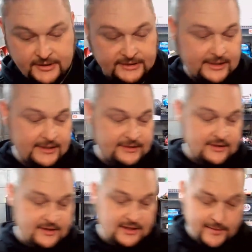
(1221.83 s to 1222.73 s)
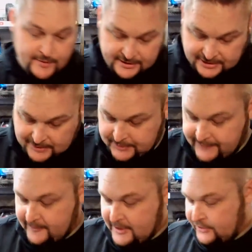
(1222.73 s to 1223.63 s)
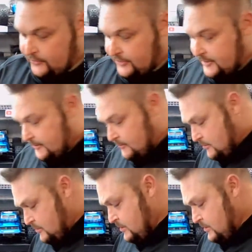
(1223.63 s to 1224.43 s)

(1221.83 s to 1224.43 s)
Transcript: this is the limited slip differential still.